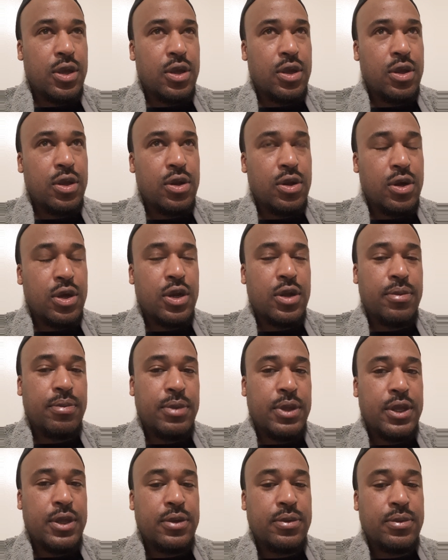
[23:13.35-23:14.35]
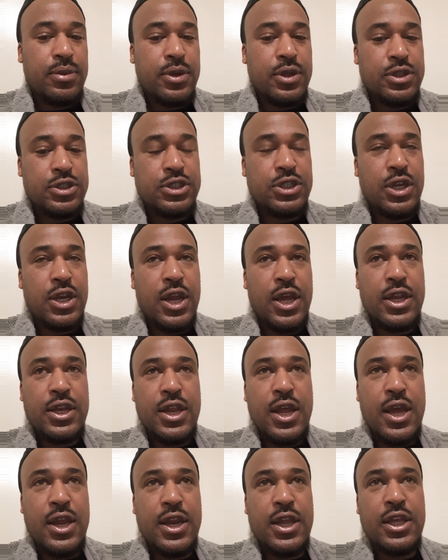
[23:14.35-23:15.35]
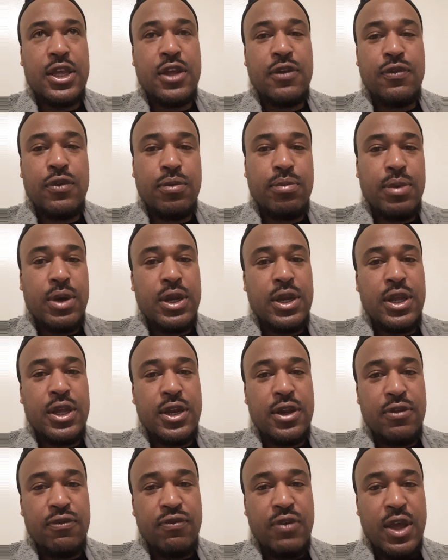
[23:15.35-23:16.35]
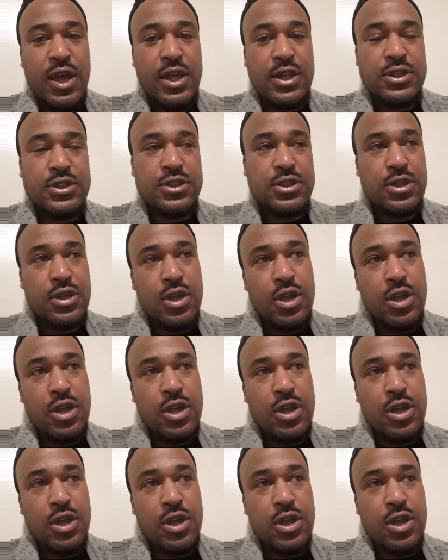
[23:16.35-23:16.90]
You know what I mean? And shit like that. And they give you money in advance,